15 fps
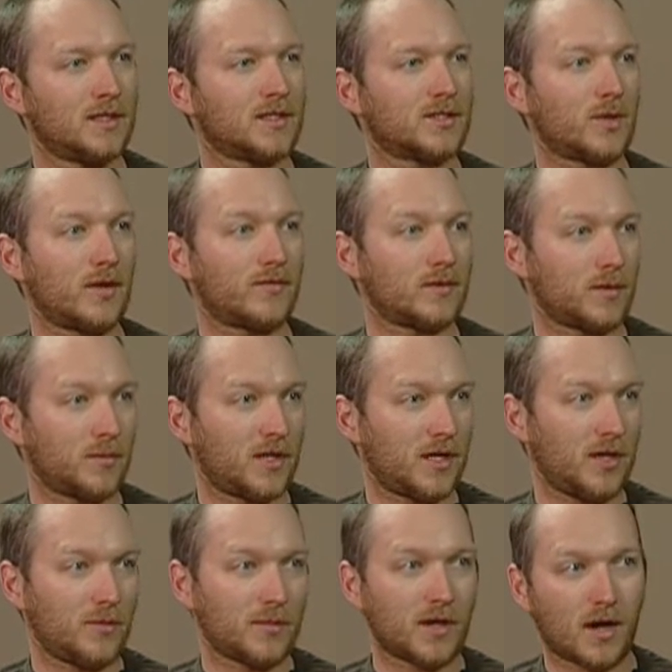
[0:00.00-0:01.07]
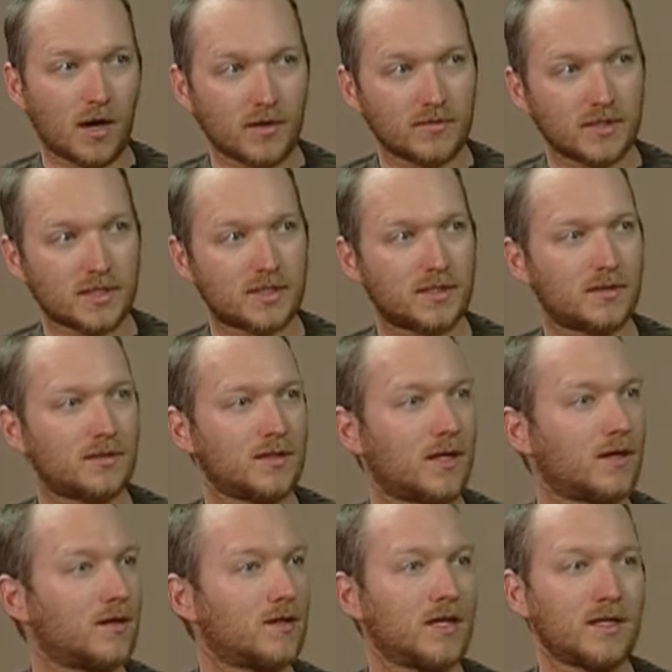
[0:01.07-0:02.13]
So we have limited human harvest. There
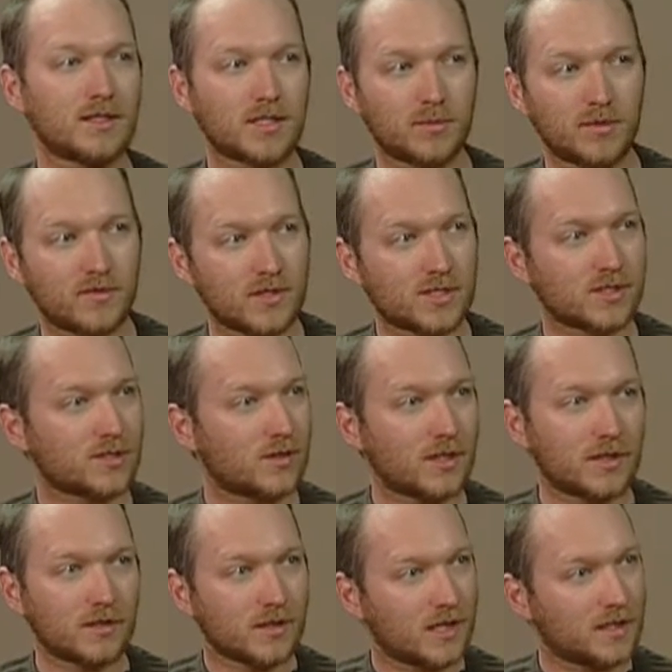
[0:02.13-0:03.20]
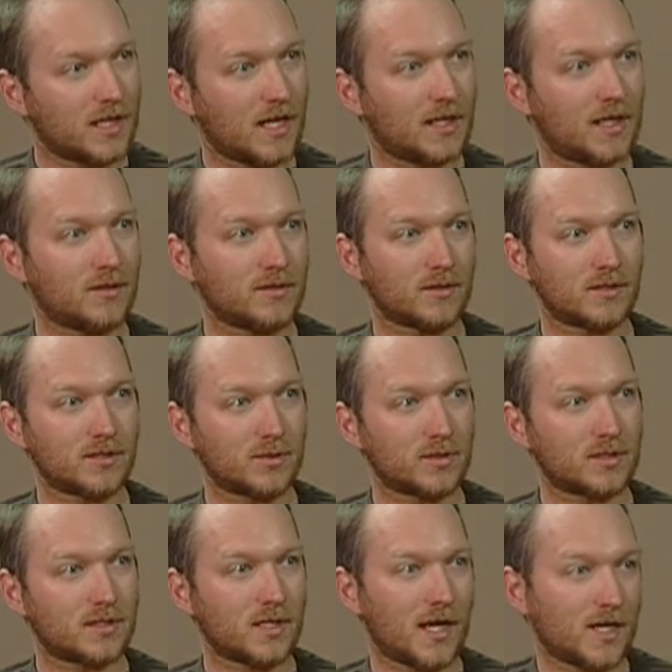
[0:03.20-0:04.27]
aren't any subdivisions or anything like that down there. So
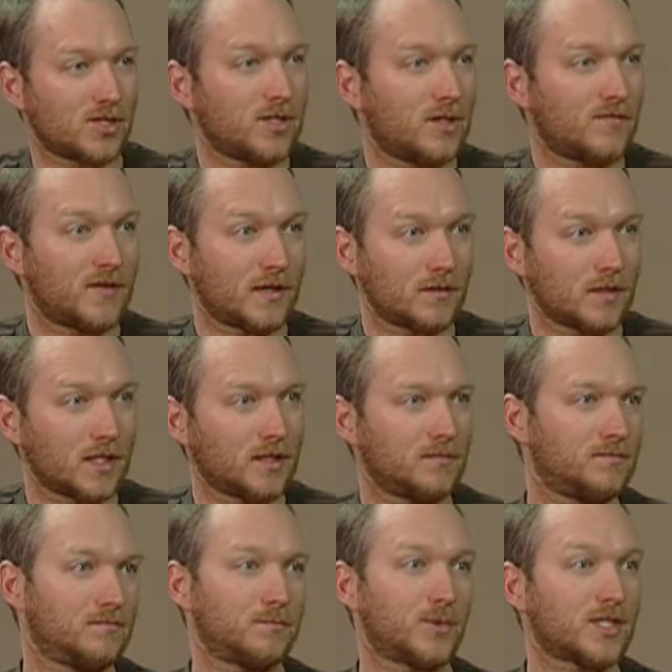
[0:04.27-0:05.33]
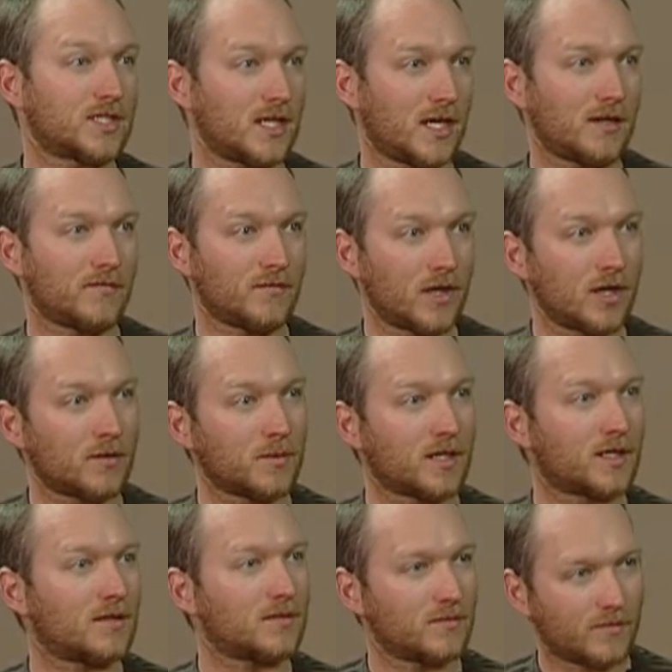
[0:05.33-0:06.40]
it's actually a fairly pristine
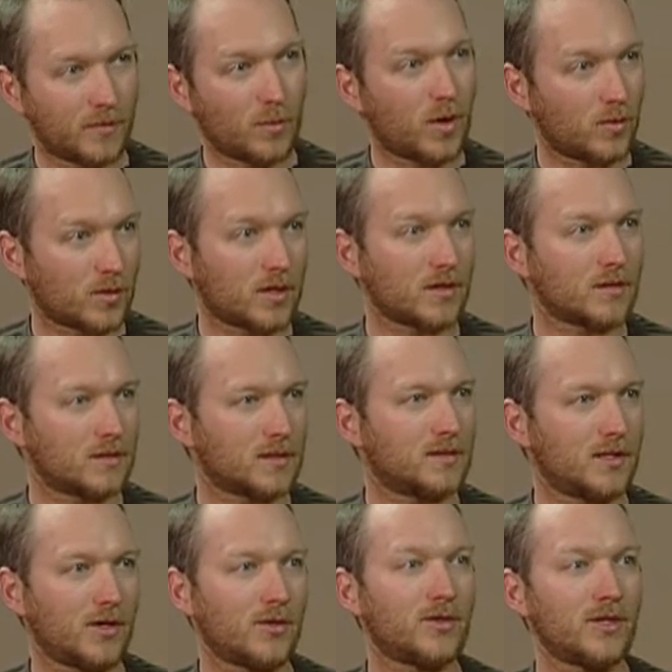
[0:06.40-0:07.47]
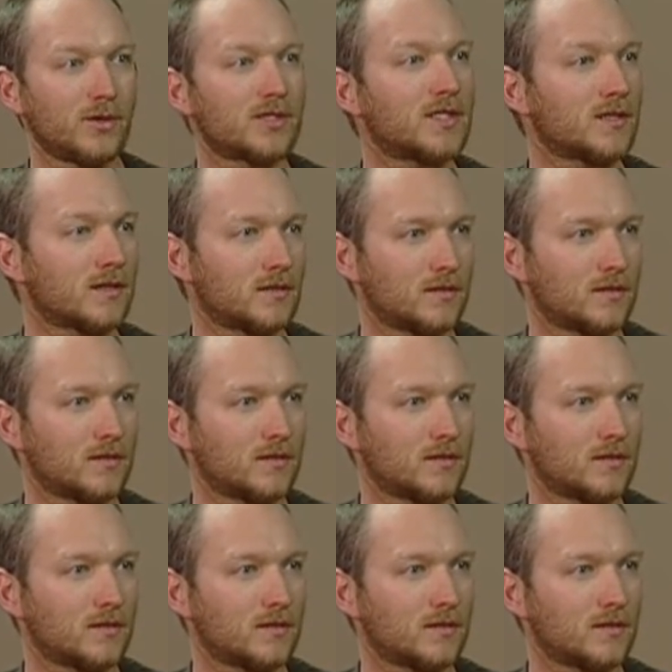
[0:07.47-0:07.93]
environment from what we're used to